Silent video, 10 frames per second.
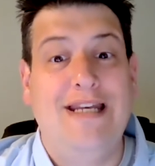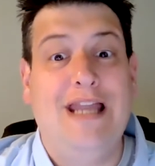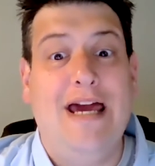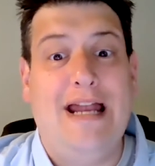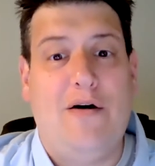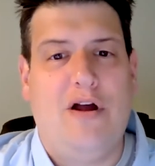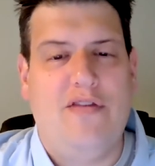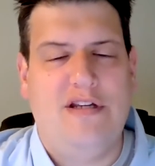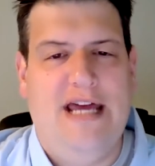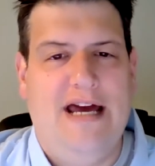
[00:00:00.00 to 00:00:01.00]
a night out on
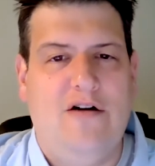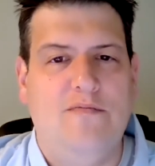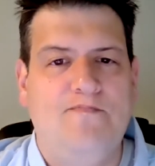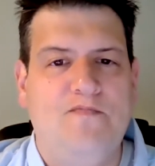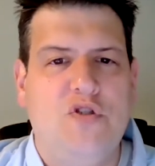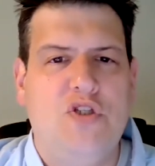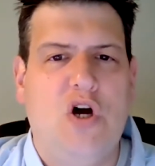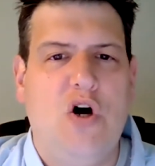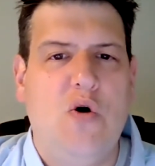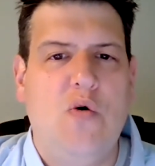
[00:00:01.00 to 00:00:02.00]
the town.
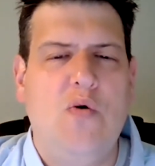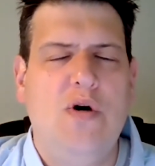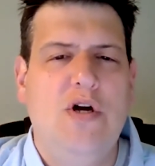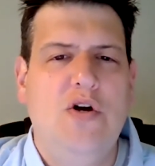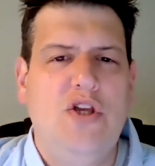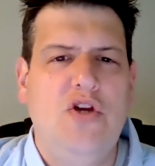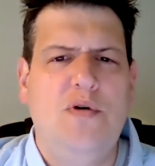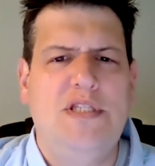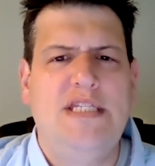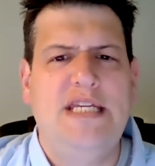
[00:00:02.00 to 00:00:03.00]
So you
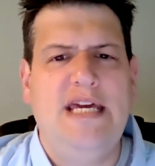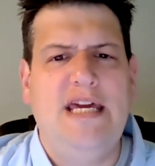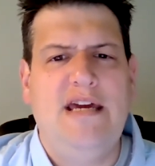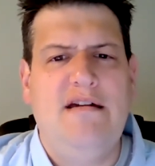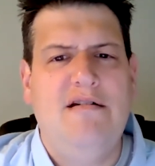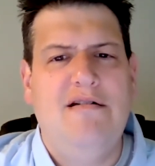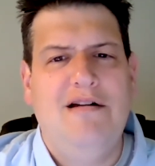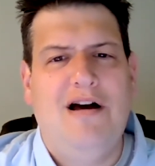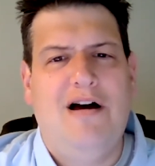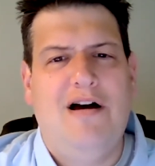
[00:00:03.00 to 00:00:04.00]
would see
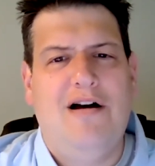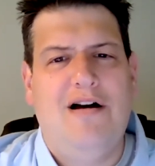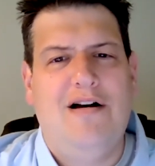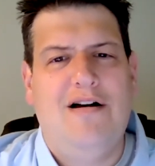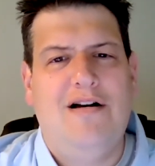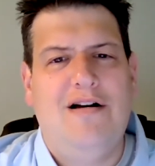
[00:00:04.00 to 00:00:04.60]
a